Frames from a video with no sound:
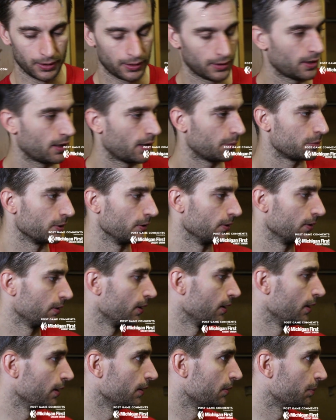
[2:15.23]
yeah,
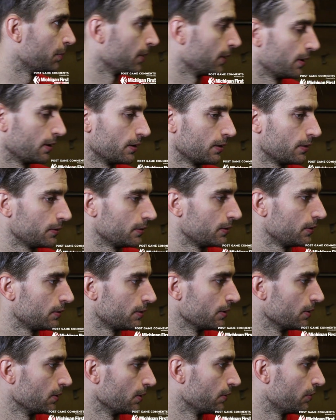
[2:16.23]
absolutely, he's been
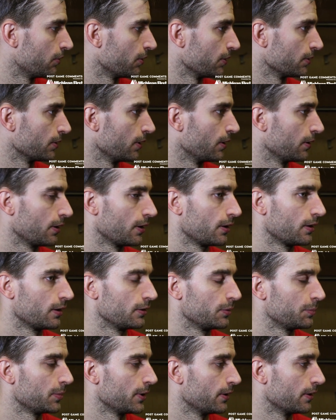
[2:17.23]
so good for us all year, and
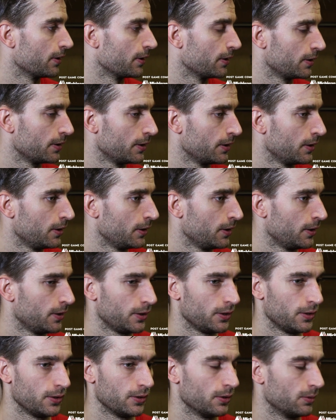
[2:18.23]
he's been,
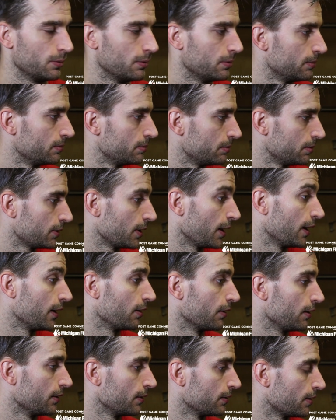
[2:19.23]
you know,
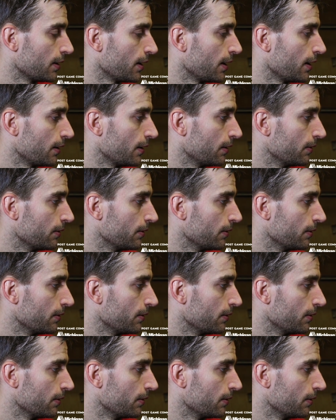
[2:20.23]
standing on his head.